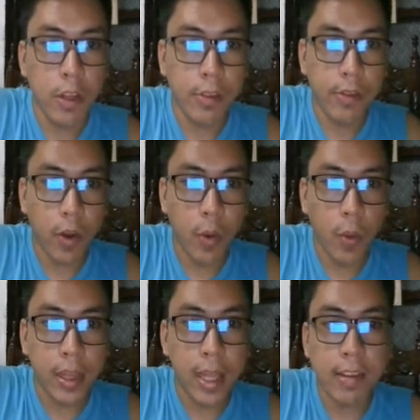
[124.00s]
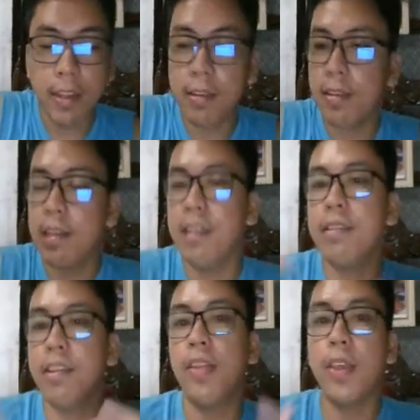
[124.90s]
So what does
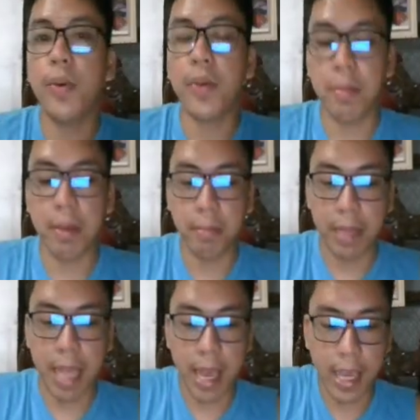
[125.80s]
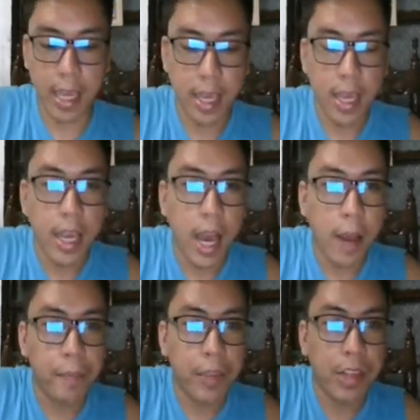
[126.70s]
this theorem imply?
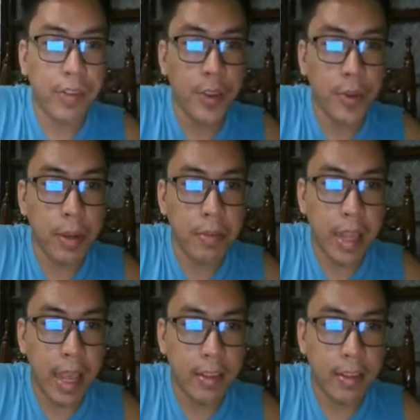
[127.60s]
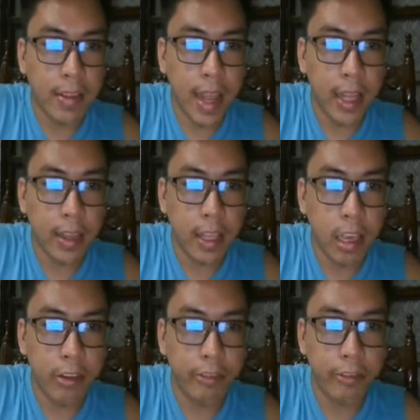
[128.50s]
This theorem says that
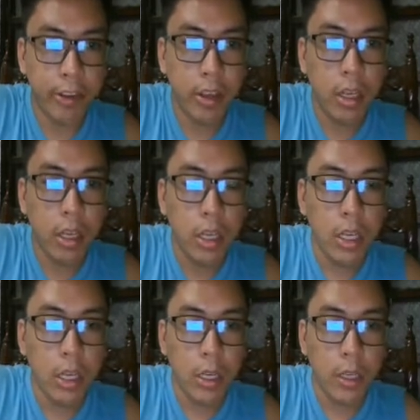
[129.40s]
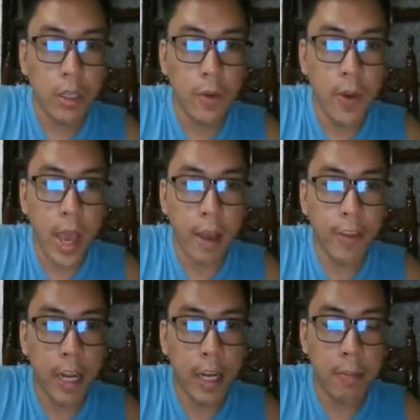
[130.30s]
if you have
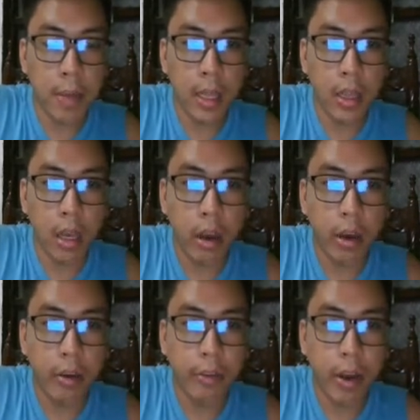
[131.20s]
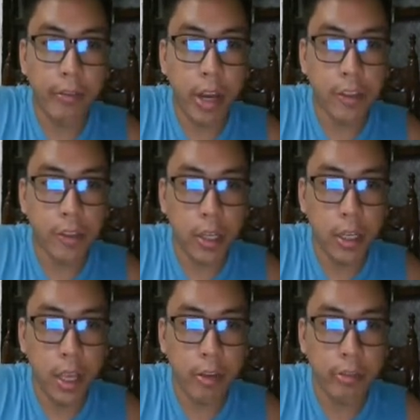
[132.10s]
the limit of a
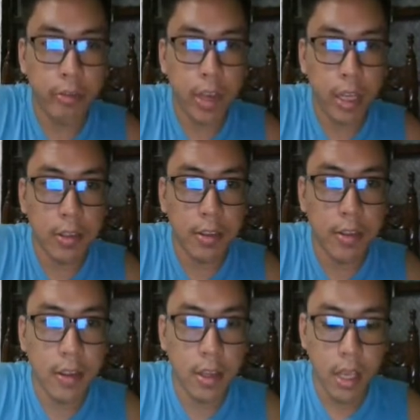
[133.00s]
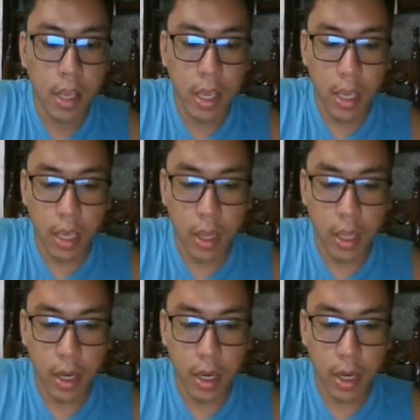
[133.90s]
function f of x and